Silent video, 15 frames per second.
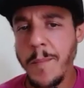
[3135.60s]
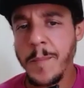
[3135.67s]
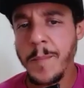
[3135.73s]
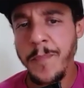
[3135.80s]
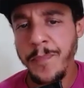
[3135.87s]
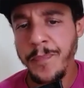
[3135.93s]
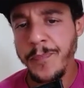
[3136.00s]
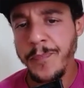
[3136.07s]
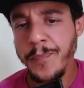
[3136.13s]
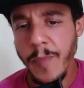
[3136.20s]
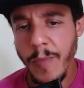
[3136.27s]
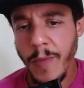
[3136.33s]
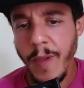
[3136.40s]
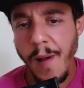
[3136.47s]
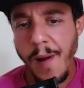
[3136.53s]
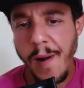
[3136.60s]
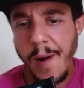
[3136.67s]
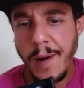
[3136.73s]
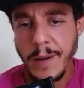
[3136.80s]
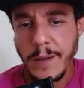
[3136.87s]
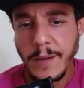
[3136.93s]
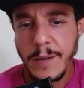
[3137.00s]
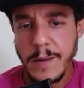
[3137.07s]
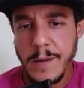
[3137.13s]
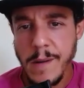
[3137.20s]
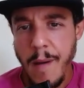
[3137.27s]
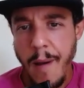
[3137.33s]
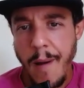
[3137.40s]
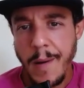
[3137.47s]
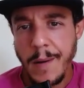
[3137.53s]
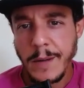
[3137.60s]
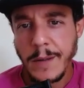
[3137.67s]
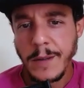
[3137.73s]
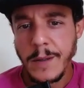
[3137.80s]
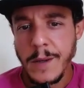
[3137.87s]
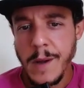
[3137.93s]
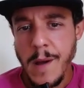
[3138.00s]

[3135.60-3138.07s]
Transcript: you'll remember this. I'm at the podium. We're saying hi.